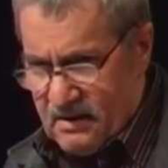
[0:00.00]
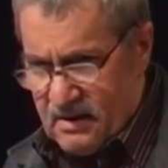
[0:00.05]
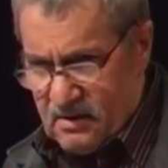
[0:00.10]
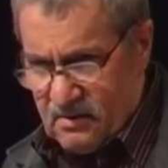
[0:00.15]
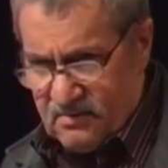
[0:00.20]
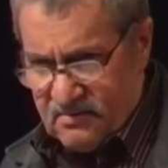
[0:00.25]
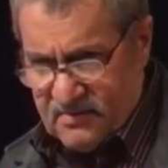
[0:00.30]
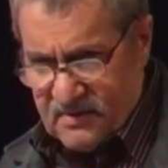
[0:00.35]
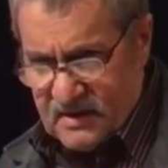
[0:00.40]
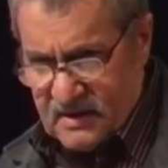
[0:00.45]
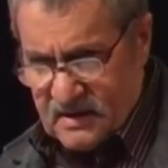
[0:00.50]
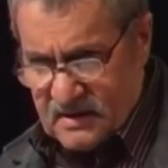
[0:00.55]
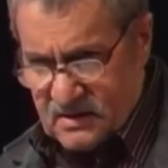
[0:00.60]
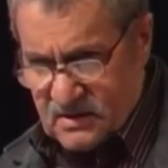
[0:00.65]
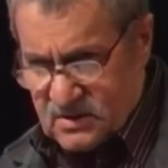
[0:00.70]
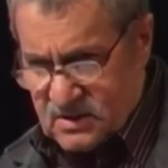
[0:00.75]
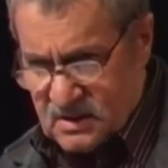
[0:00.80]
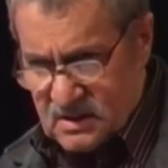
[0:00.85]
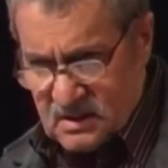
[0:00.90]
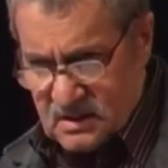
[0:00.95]
I don't think,
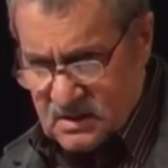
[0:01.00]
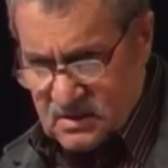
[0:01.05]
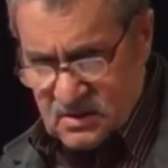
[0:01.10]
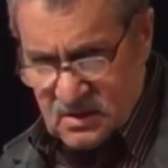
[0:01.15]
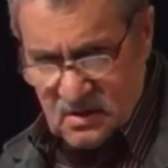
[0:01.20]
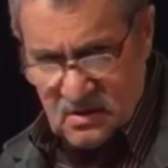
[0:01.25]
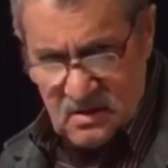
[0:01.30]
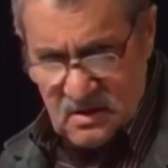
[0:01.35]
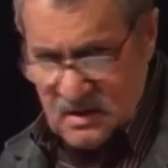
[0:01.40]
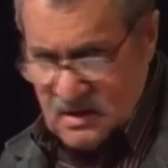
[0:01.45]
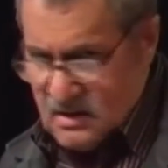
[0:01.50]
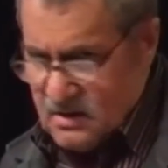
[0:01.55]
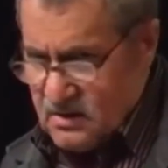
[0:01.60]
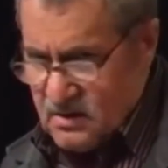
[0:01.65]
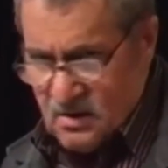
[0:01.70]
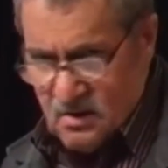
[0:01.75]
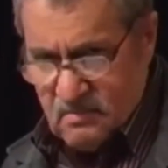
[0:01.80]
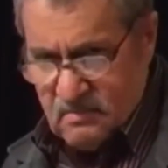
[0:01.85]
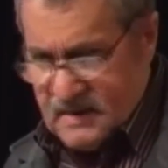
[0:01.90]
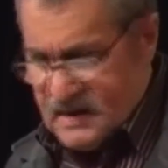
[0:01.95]
is it? There's no
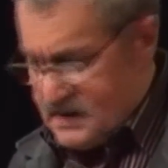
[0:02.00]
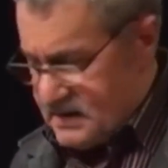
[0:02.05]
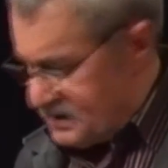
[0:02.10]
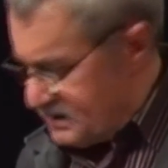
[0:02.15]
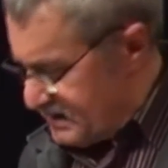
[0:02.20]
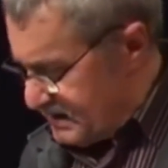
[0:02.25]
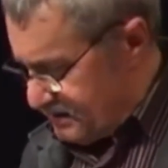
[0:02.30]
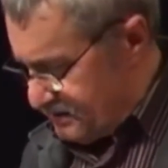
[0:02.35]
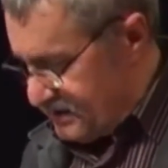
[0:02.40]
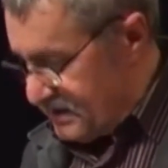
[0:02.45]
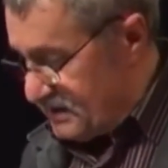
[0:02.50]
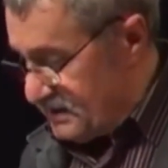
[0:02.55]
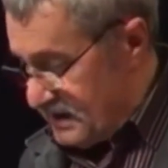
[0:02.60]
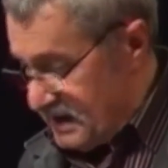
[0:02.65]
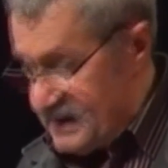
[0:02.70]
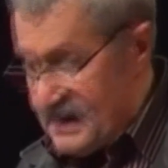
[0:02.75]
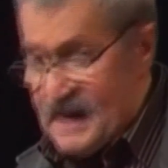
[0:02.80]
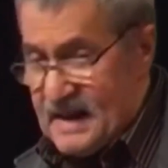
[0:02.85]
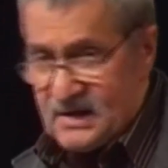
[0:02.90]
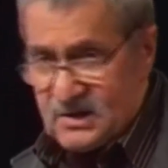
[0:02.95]
Medicare.
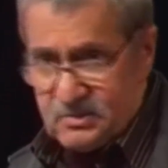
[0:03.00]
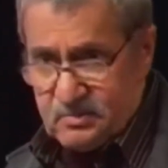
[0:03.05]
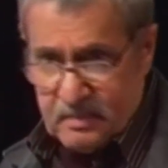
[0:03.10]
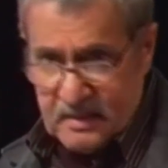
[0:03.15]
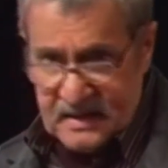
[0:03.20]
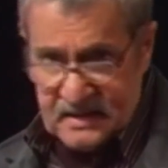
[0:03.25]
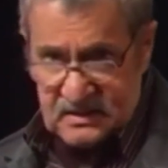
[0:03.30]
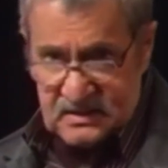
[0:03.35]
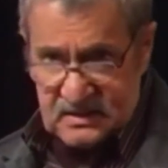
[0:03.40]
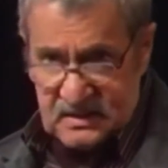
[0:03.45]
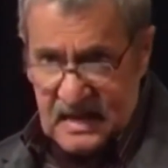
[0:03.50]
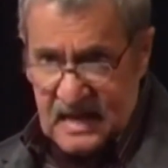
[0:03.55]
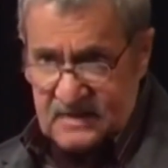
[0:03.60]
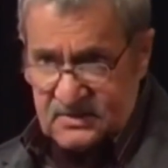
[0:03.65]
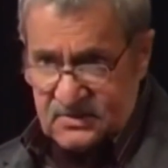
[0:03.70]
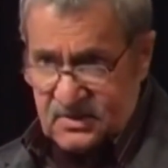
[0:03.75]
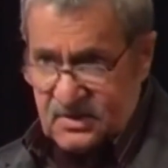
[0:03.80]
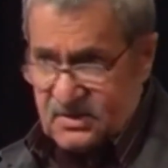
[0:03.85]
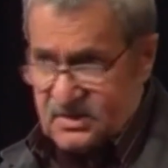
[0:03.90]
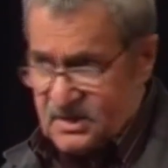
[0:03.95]
And that explains that
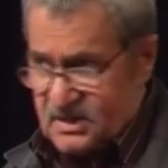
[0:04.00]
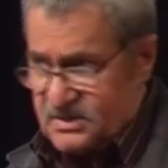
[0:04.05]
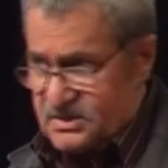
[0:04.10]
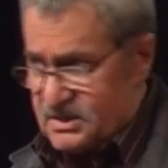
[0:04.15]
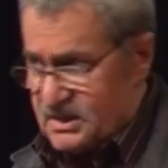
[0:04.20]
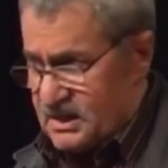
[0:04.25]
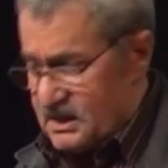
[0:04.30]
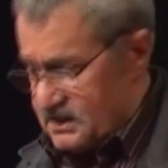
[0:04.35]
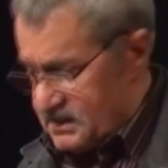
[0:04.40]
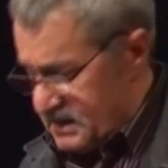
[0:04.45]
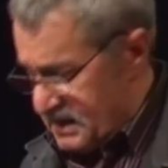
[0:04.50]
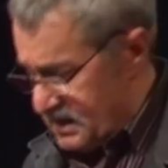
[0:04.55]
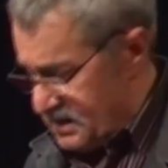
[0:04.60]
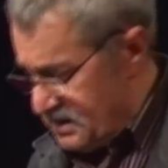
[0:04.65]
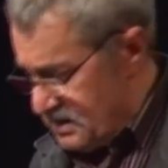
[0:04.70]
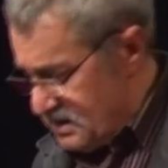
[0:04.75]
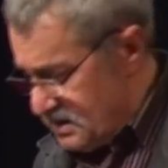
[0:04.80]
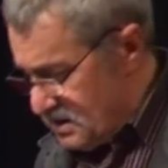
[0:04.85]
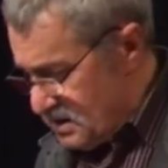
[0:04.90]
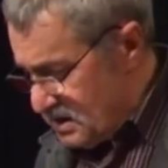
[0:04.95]
statistic then.
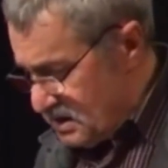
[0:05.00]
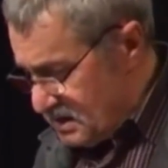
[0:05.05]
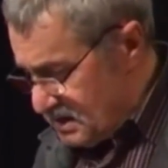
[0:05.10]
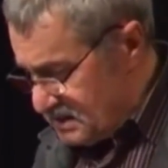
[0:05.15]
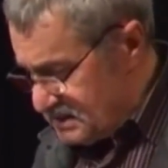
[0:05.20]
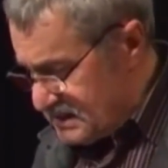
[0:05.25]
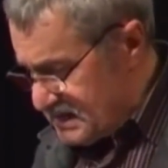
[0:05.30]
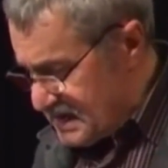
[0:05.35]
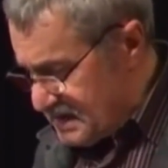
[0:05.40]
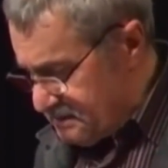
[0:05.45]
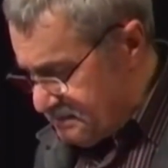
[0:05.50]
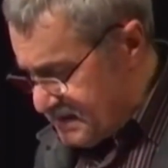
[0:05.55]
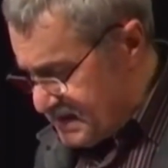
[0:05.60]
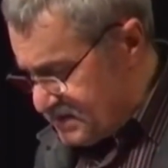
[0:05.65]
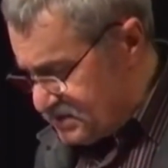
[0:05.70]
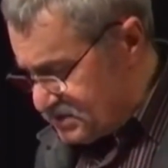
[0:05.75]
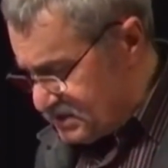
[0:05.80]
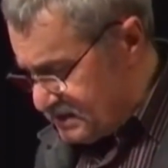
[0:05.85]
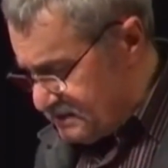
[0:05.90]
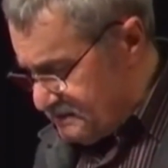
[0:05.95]
Isn't that
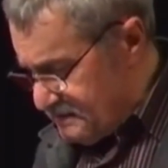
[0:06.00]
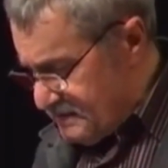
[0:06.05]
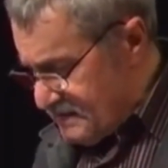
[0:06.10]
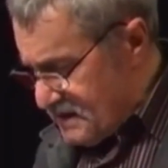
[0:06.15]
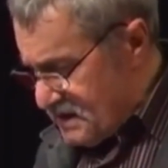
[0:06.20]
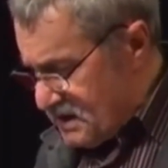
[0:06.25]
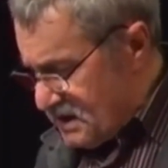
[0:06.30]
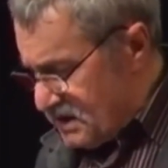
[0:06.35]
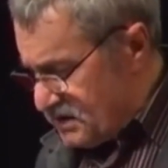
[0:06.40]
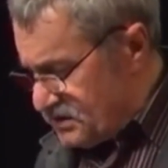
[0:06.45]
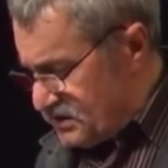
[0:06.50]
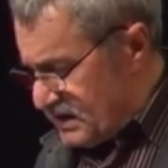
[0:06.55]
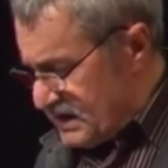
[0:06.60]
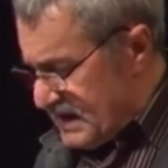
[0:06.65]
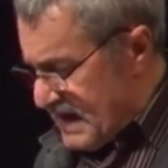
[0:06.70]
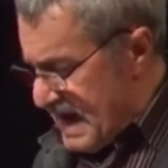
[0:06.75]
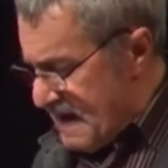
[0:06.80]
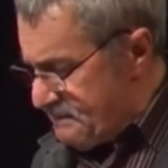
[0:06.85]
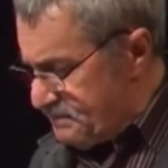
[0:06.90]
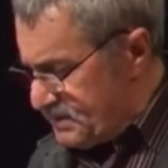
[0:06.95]
amazing? Under
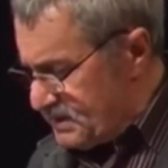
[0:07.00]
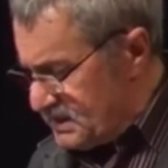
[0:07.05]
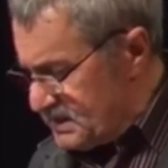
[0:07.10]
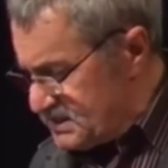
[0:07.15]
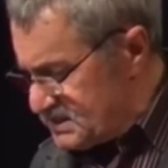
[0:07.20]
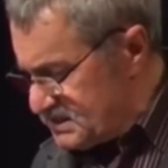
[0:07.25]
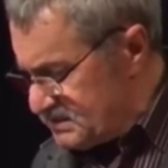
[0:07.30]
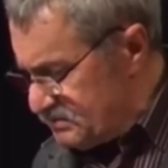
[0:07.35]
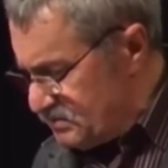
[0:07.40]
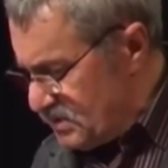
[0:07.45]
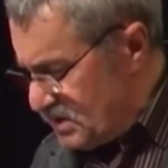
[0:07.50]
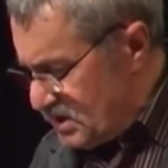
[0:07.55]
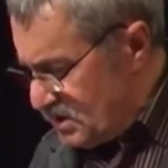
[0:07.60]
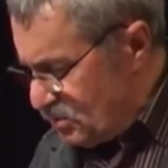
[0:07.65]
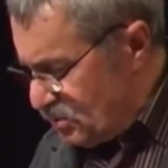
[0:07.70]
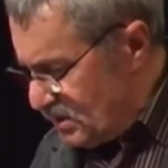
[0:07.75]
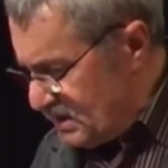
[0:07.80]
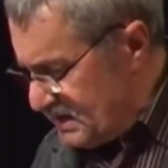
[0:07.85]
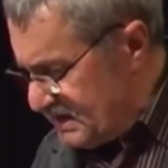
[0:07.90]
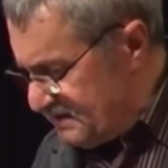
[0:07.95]
capitalism,
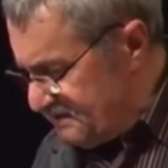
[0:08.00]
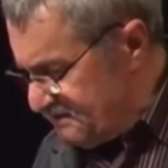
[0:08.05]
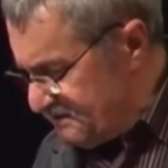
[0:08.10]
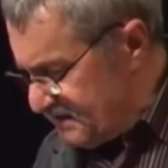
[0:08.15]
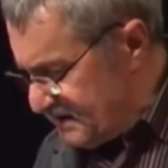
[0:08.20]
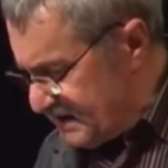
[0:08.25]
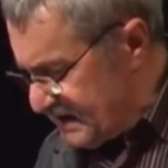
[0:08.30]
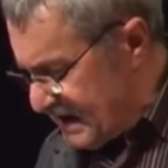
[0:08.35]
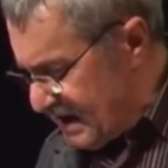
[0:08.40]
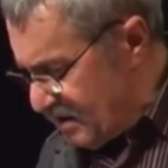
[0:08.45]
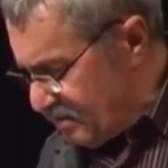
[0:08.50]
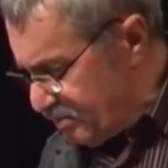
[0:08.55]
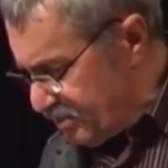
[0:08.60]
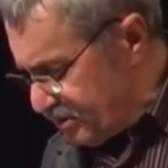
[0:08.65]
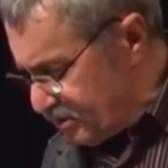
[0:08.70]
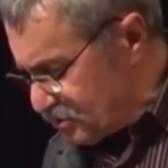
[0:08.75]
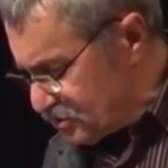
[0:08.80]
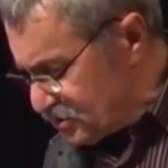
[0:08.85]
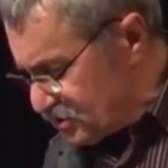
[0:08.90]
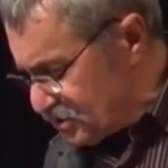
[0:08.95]
we live in our
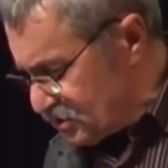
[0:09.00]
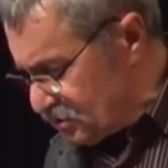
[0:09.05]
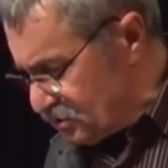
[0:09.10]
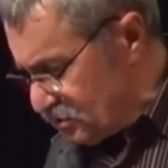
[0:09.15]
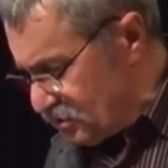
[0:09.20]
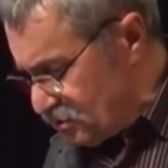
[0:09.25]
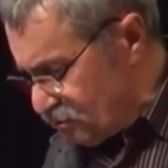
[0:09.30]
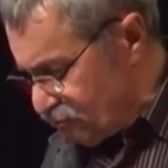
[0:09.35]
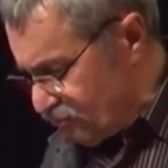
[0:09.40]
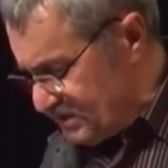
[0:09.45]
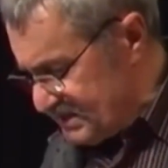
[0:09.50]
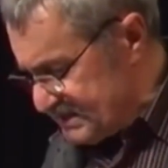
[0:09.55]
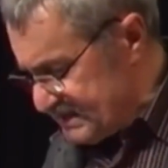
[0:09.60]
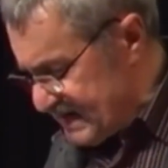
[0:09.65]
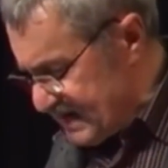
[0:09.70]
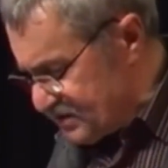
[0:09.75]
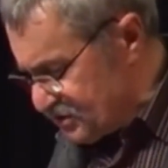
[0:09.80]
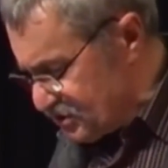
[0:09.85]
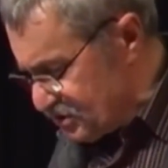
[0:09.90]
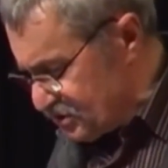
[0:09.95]
personal
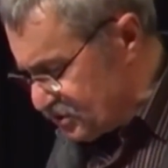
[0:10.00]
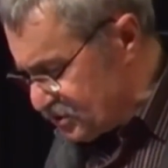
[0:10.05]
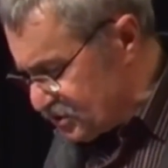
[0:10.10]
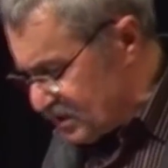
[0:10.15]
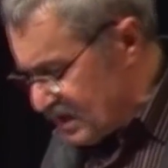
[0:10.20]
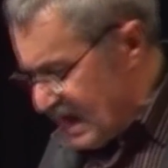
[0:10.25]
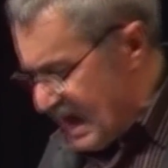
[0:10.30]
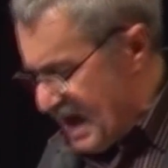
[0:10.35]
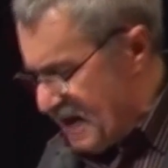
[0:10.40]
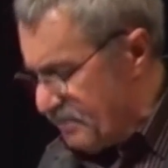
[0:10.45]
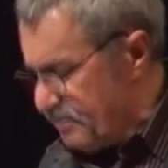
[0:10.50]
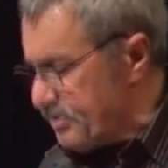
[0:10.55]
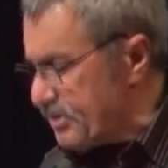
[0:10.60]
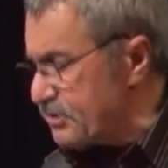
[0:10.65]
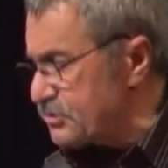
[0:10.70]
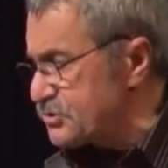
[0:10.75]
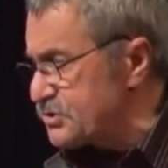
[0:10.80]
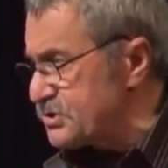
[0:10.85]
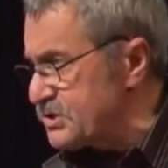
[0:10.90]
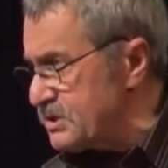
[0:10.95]
recessions, our
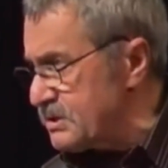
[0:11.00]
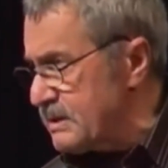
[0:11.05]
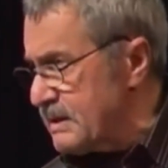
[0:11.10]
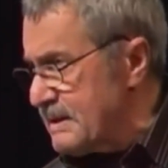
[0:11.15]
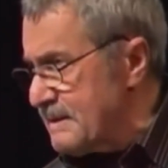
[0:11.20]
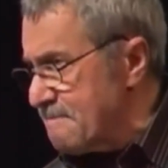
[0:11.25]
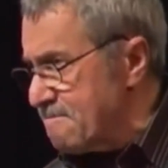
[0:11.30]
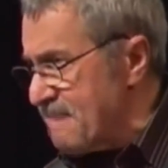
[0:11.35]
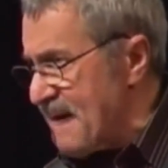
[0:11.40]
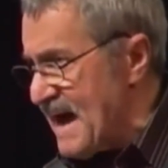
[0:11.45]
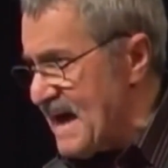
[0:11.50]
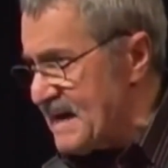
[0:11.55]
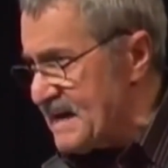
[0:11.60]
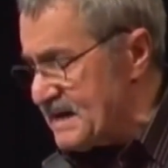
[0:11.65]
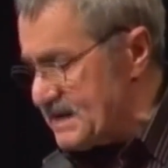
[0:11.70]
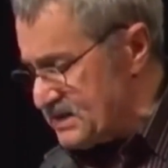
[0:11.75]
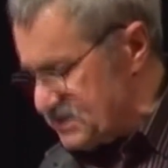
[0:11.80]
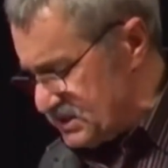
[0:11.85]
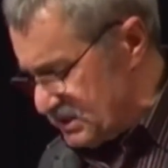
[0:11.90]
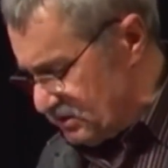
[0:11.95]
personal
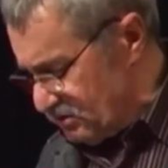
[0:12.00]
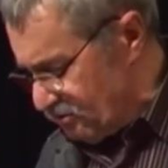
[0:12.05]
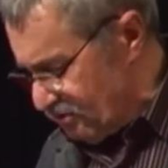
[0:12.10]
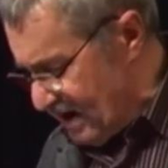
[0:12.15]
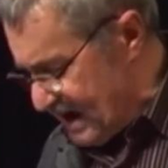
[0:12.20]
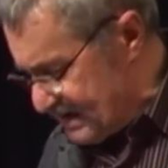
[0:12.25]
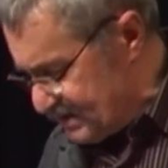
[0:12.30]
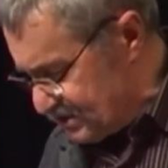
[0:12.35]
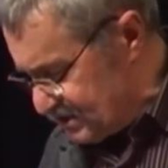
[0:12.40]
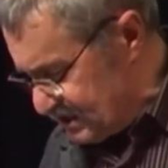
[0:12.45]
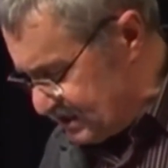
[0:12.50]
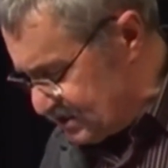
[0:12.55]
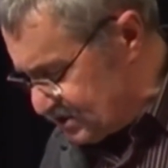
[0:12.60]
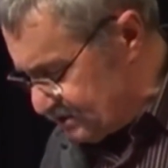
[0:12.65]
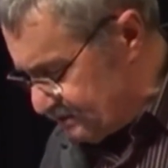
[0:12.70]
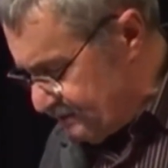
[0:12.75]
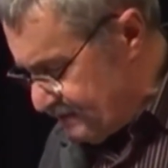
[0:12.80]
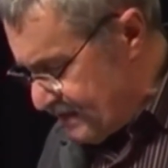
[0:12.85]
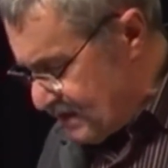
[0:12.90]
panics and crises.